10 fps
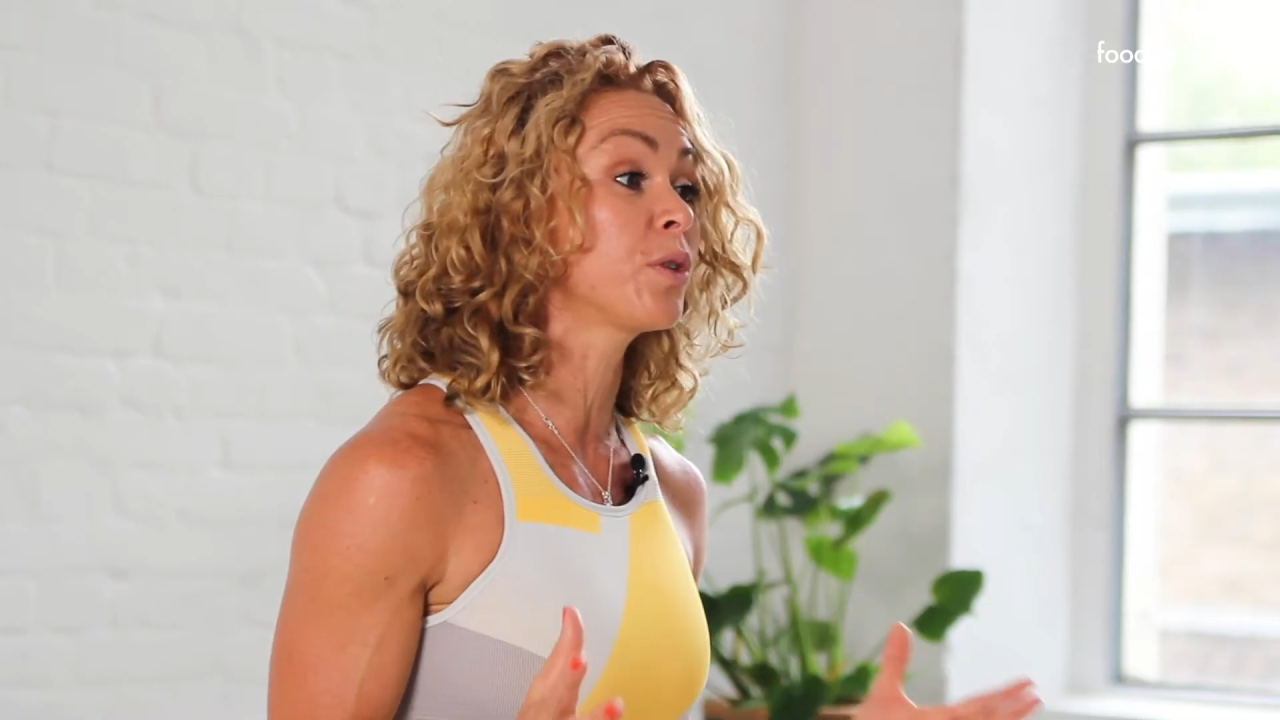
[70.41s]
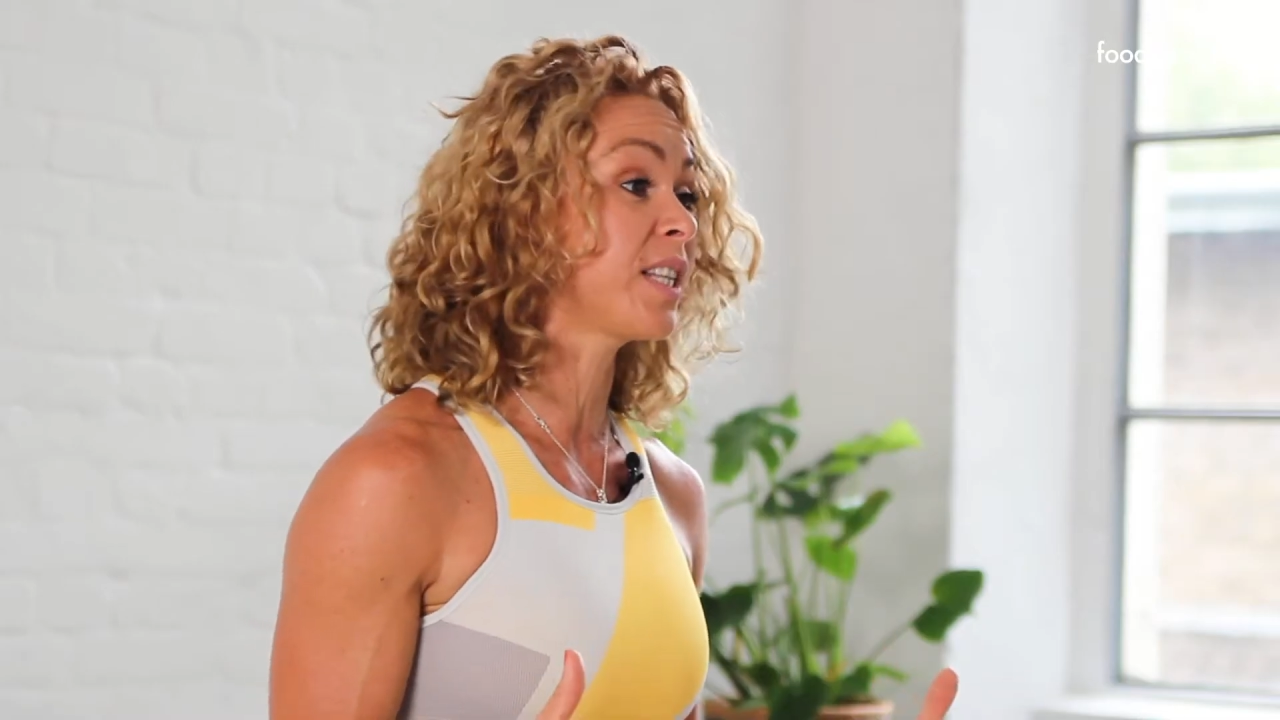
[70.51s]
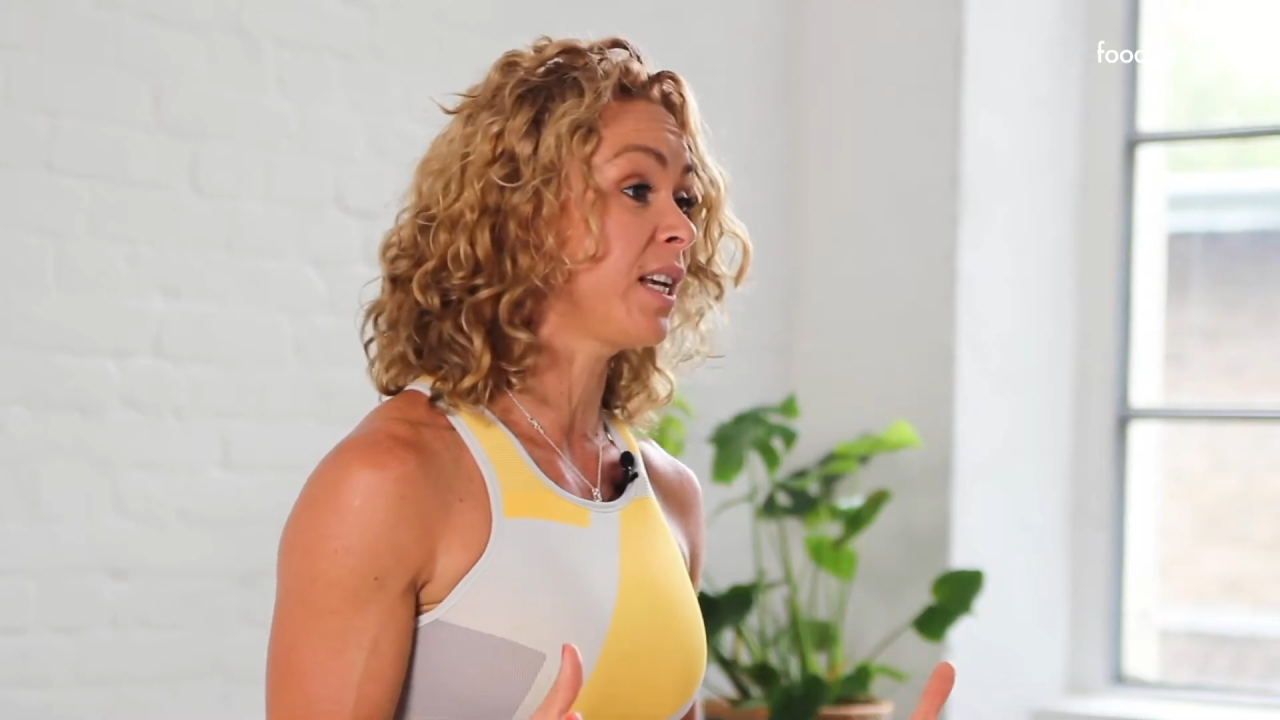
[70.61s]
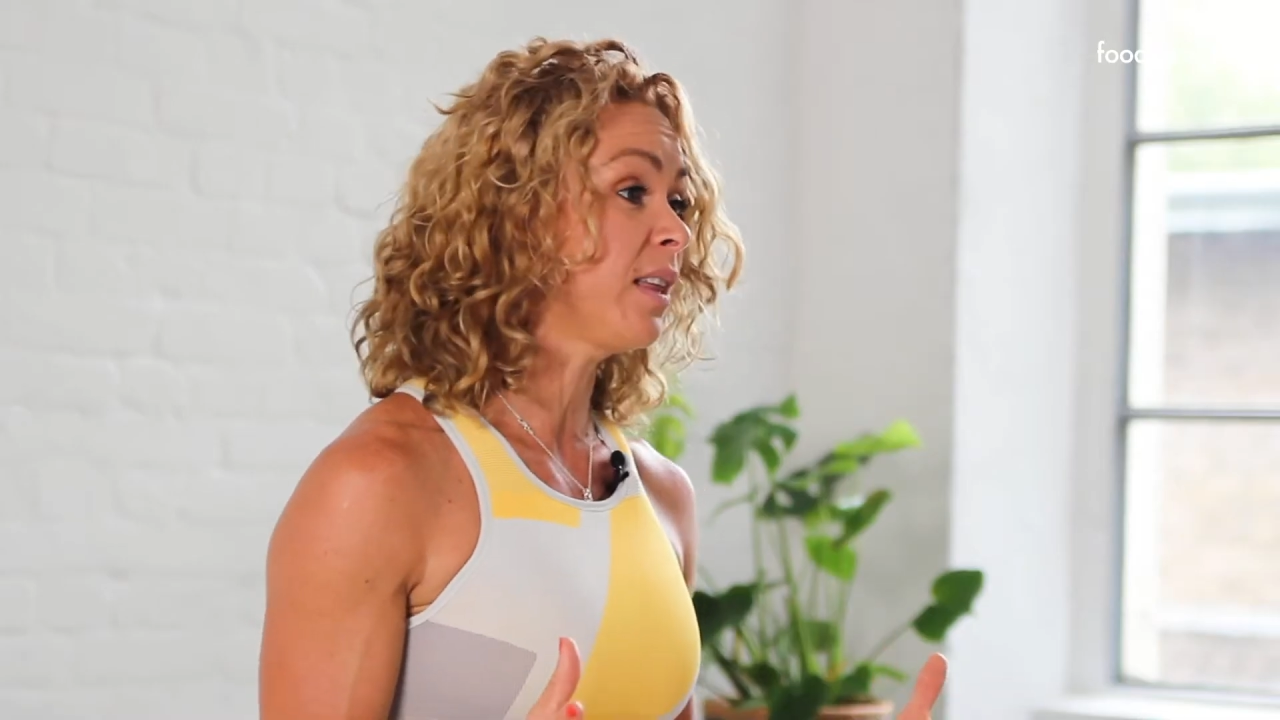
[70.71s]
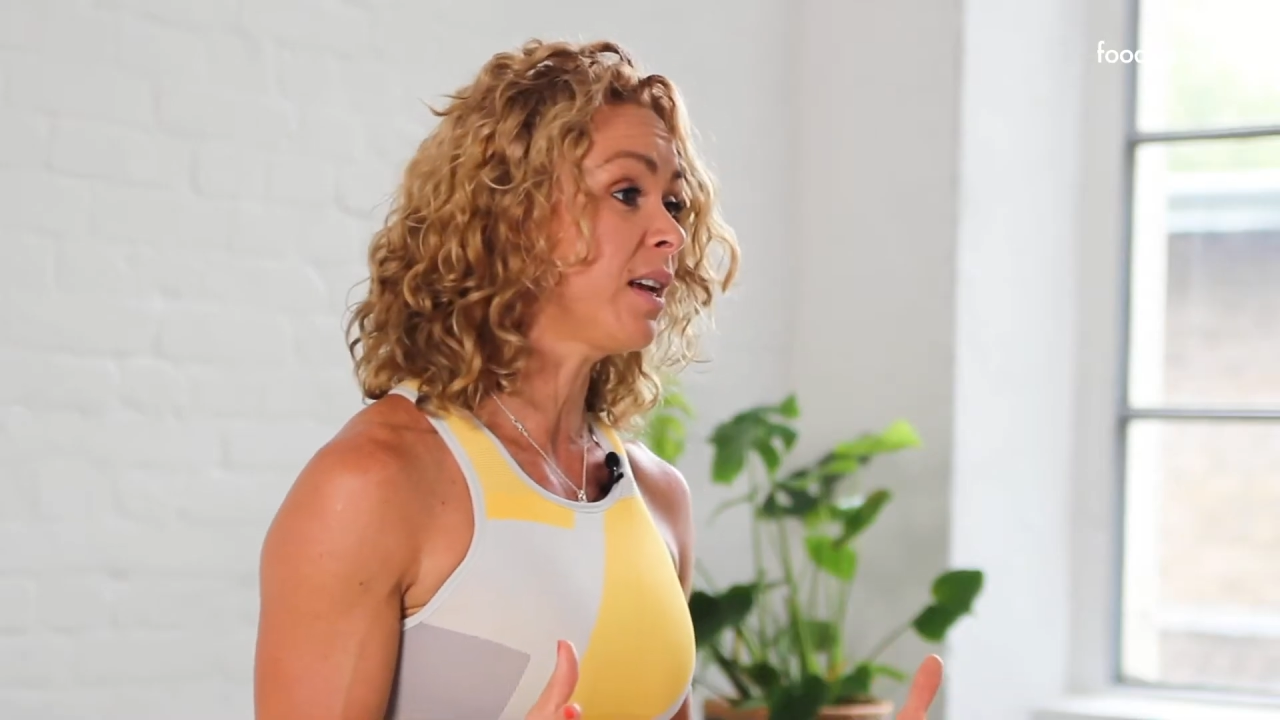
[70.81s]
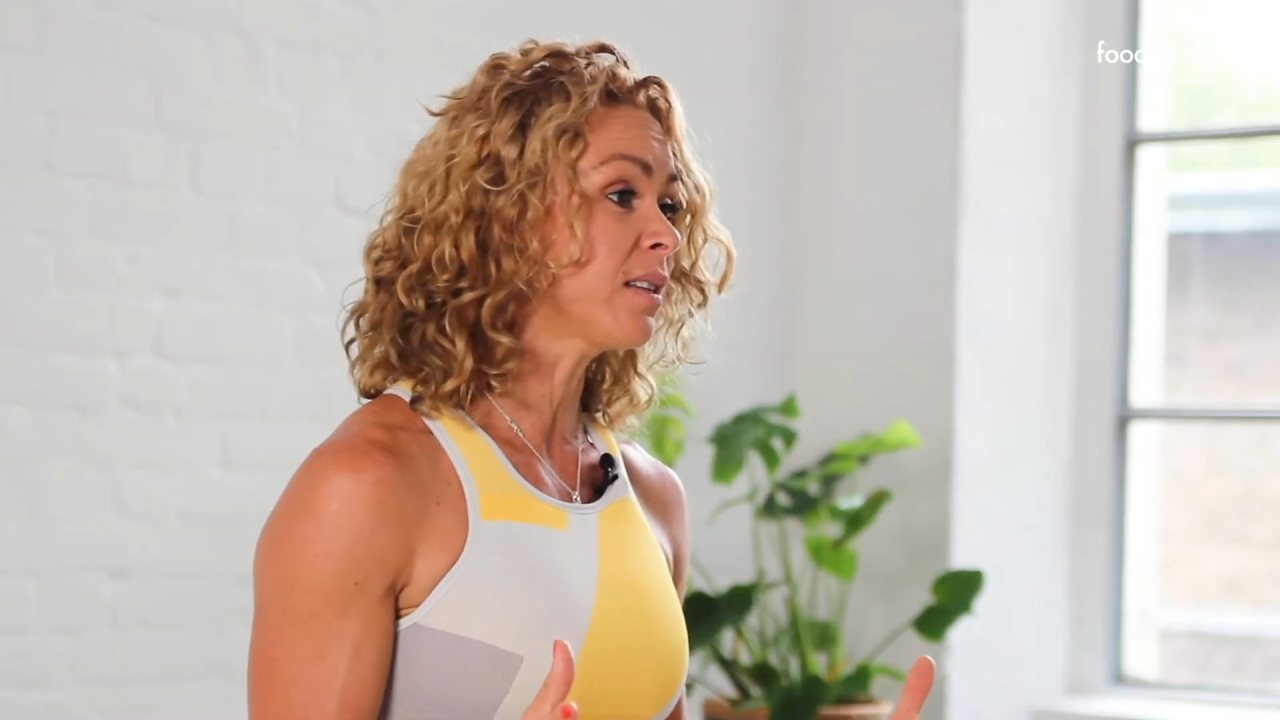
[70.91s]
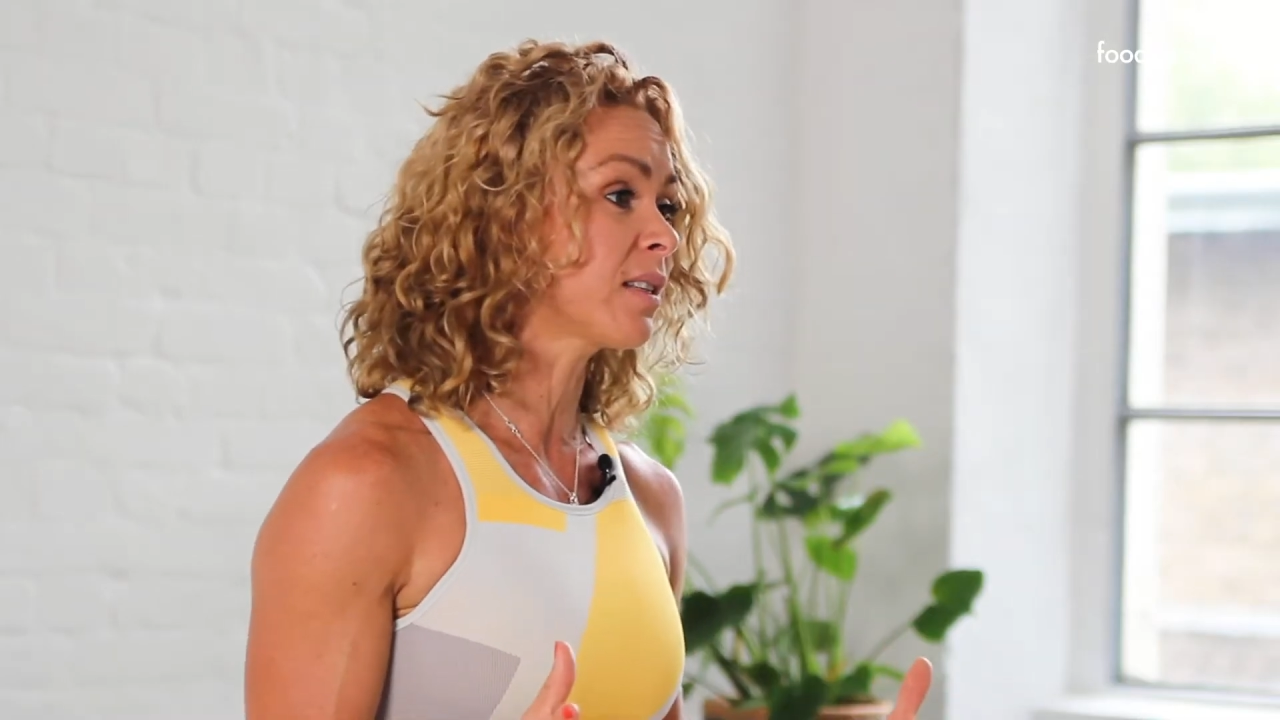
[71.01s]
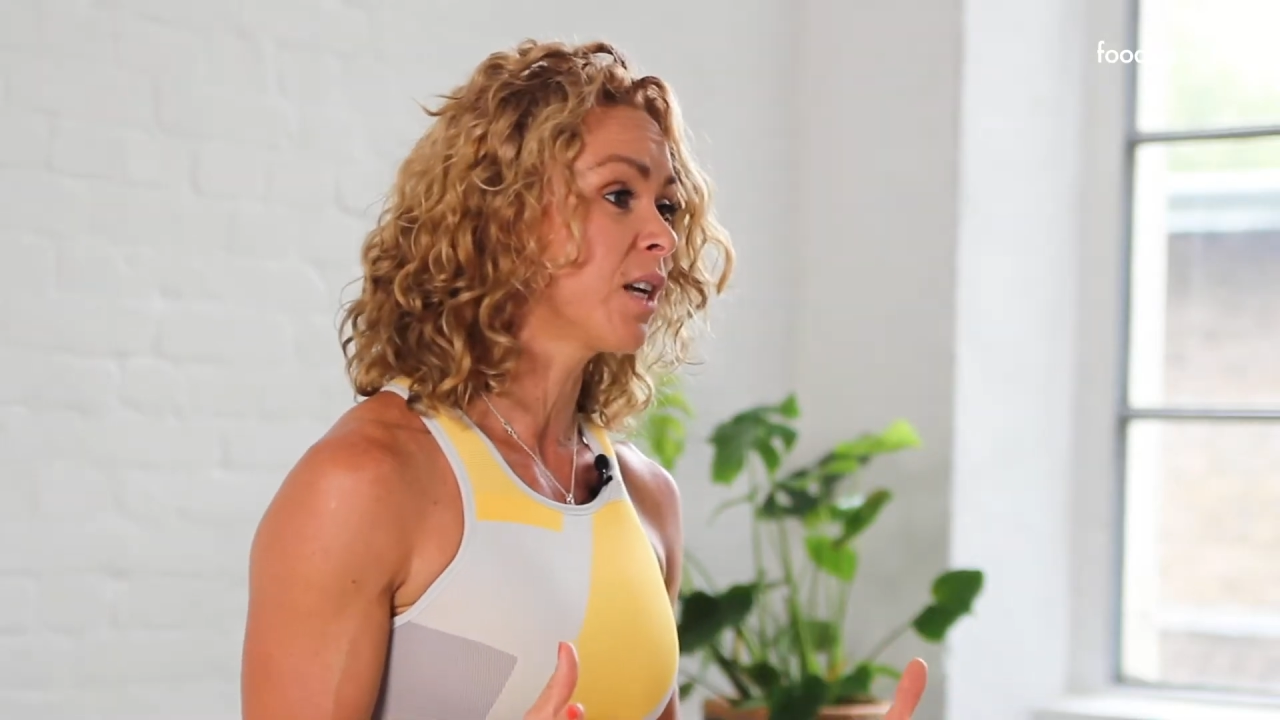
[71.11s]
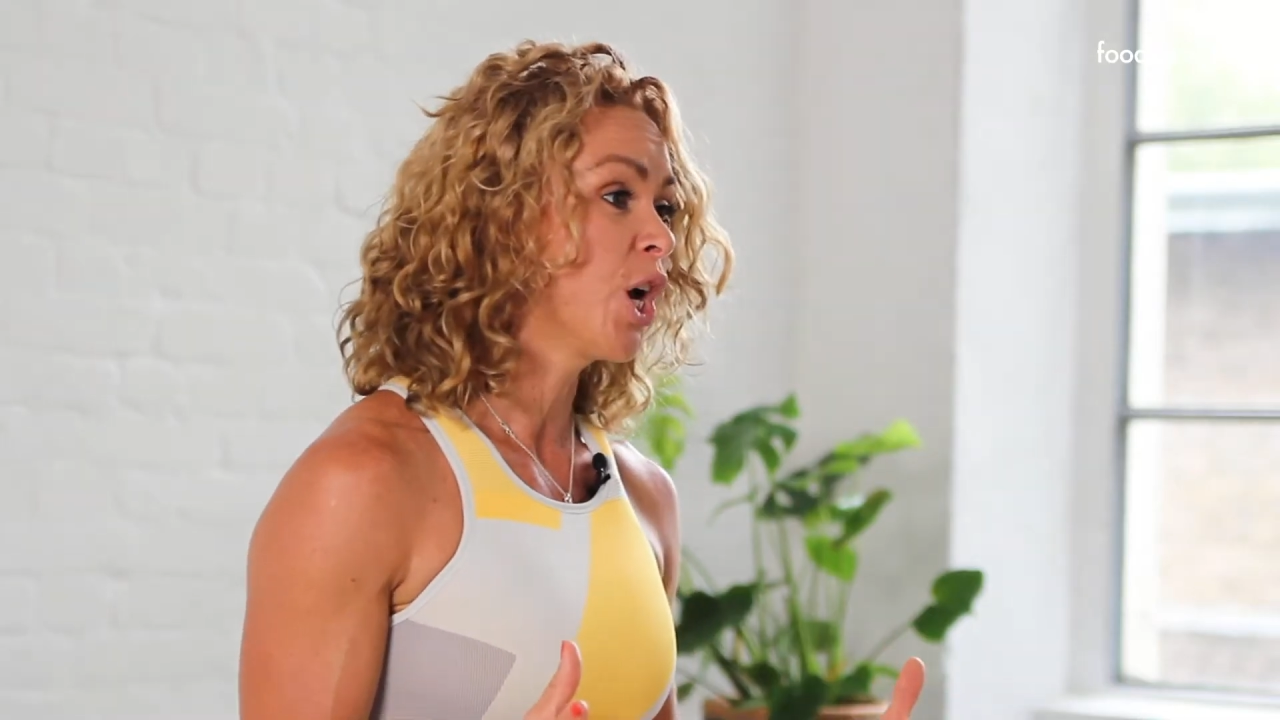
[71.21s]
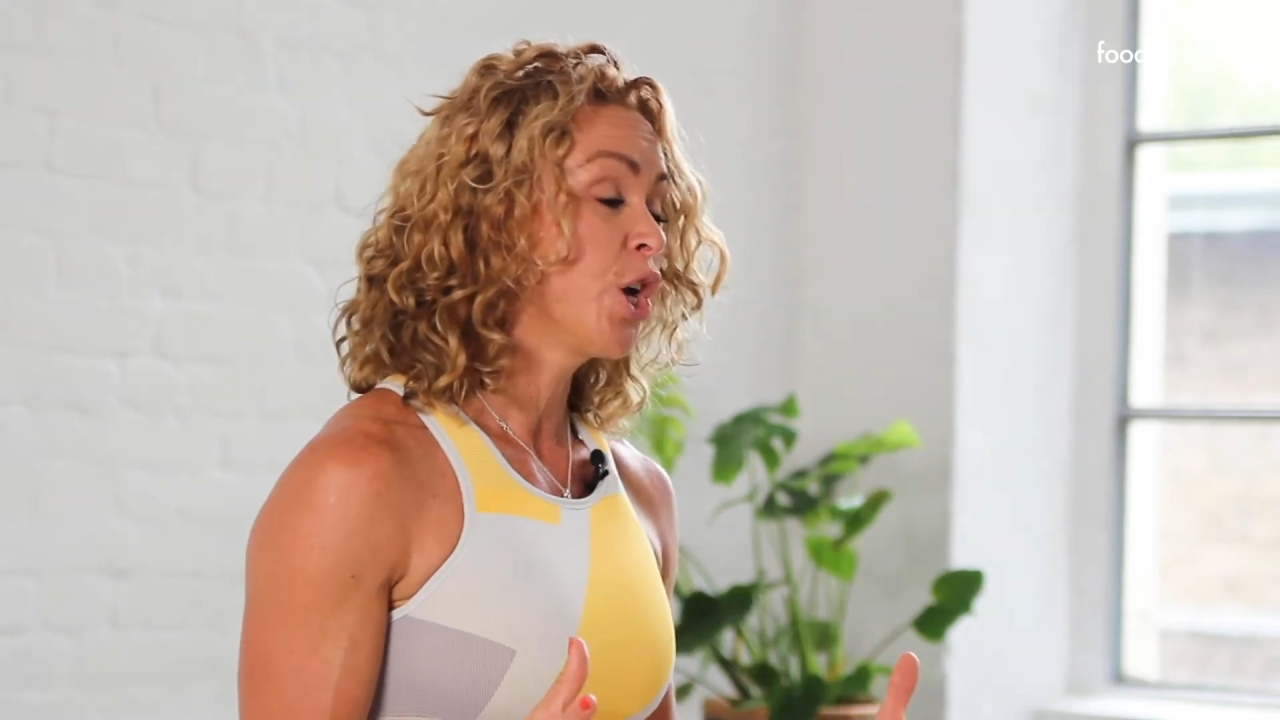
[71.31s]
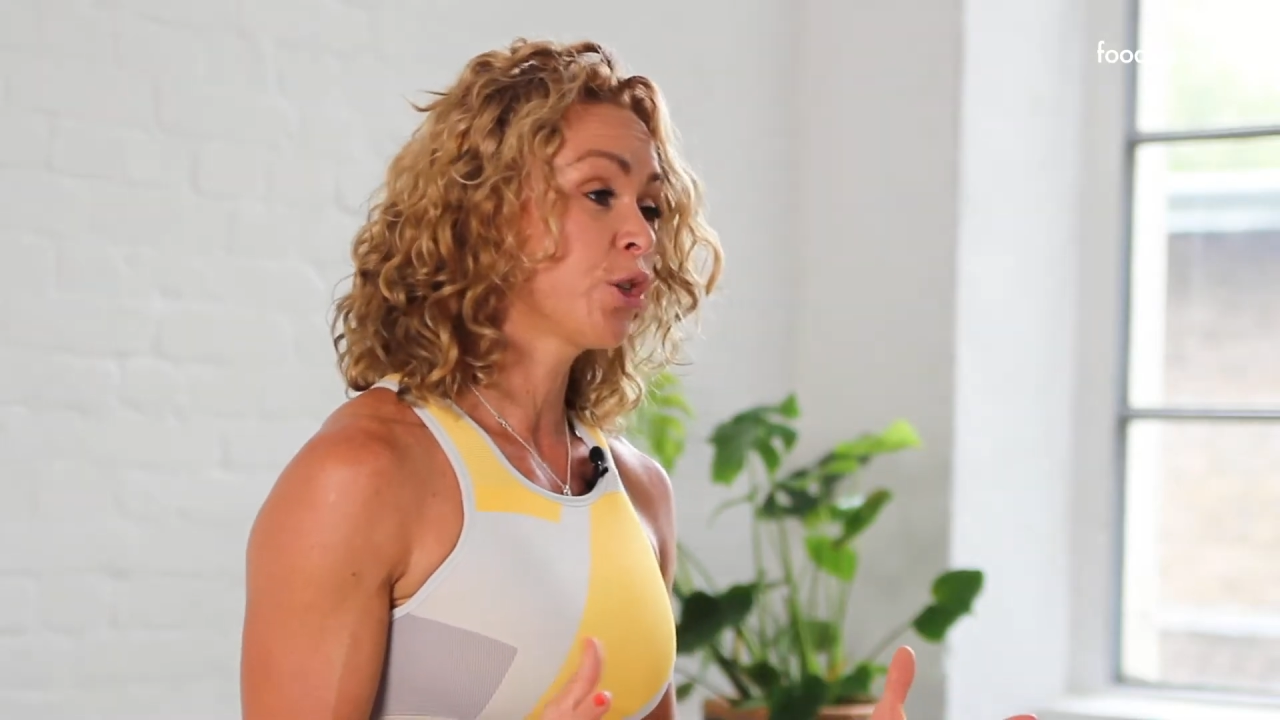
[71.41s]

see this,